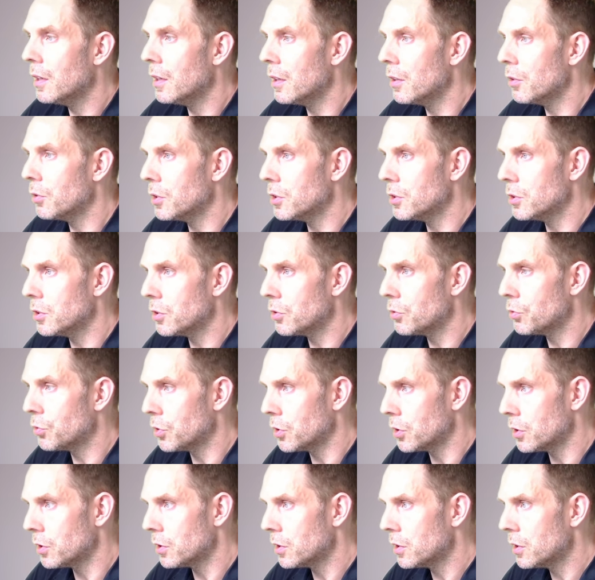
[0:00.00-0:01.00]
reserved
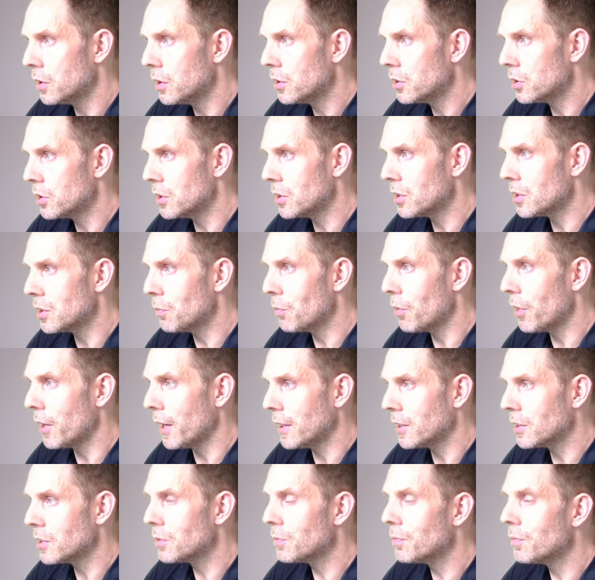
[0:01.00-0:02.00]
for system
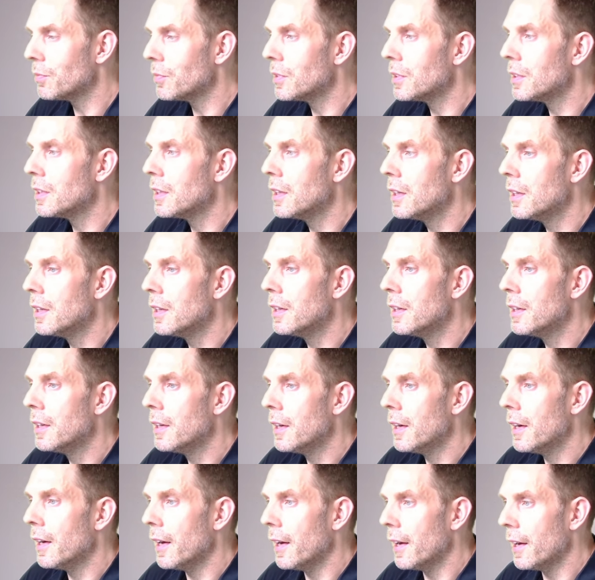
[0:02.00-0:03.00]
things
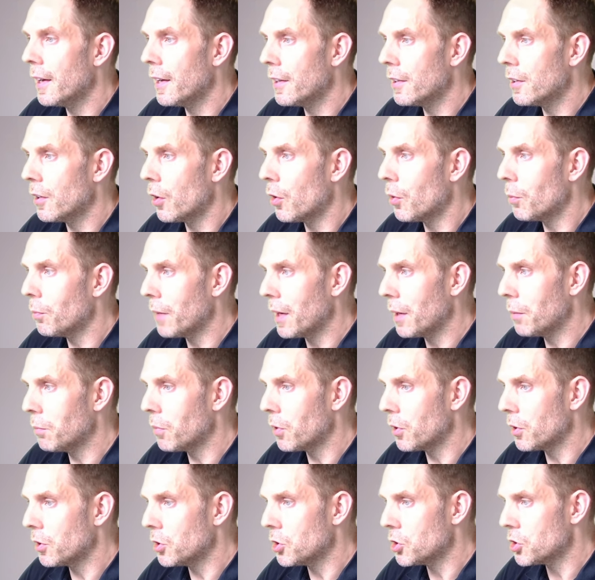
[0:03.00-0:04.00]
and our main
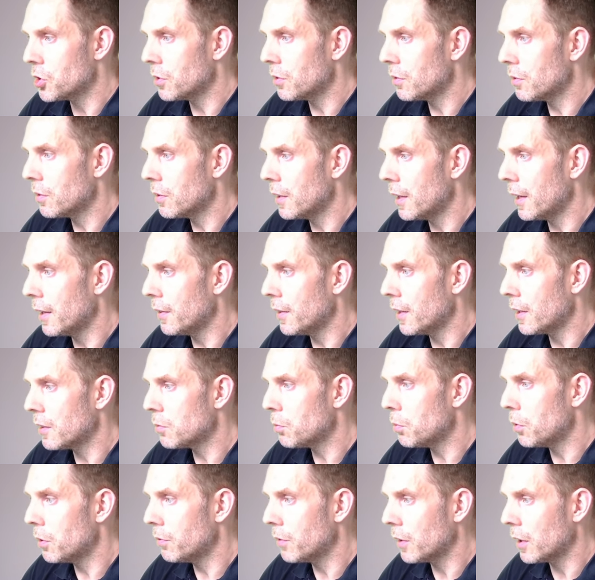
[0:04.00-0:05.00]
partition. And that's
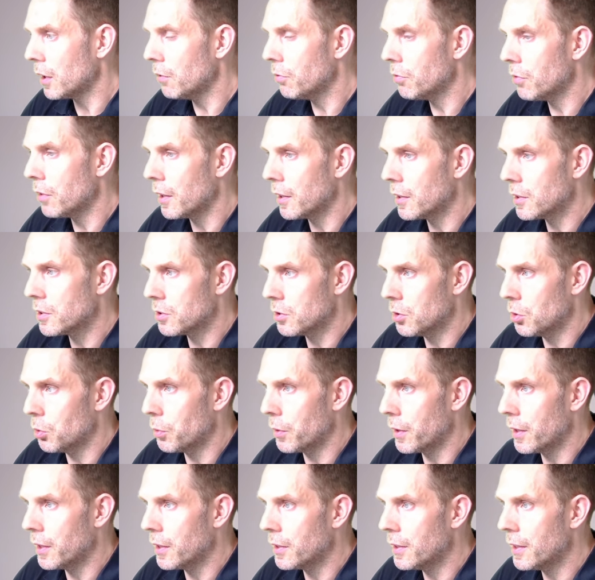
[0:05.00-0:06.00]
perfectly fine. So
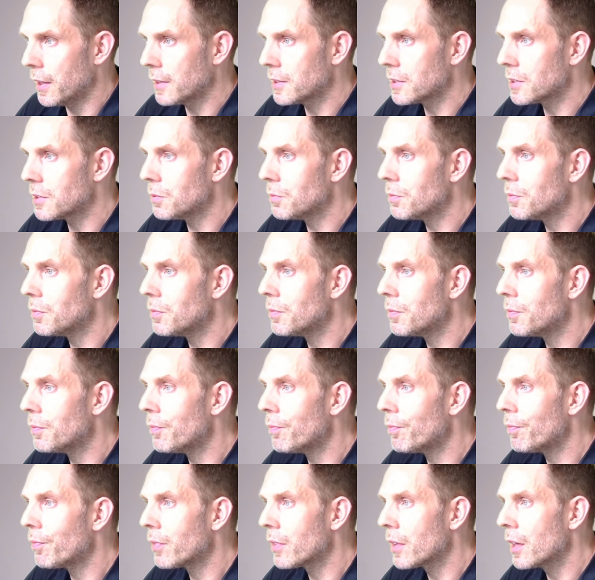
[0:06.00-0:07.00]
we hit Next.
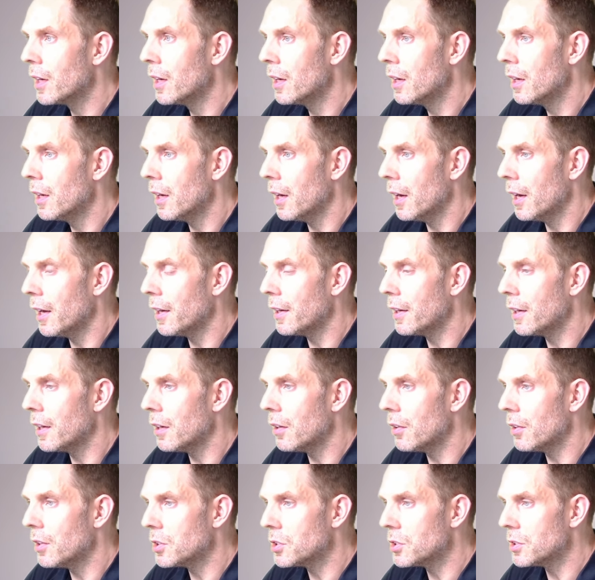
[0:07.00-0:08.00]
And
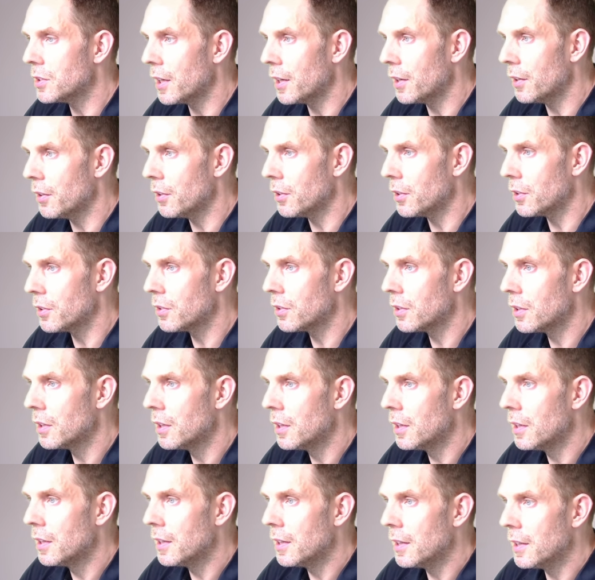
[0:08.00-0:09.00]
now the standard
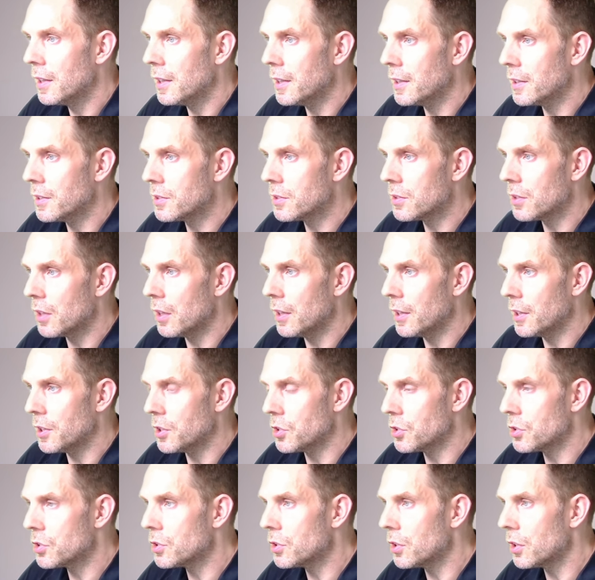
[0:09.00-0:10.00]

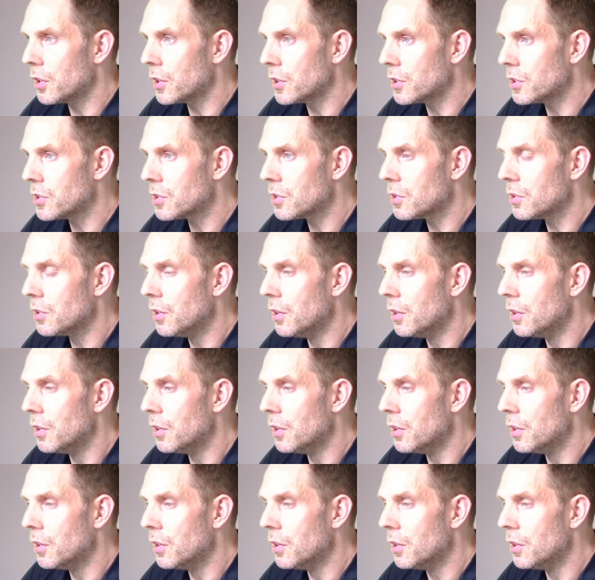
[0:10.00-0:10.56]
installation starts.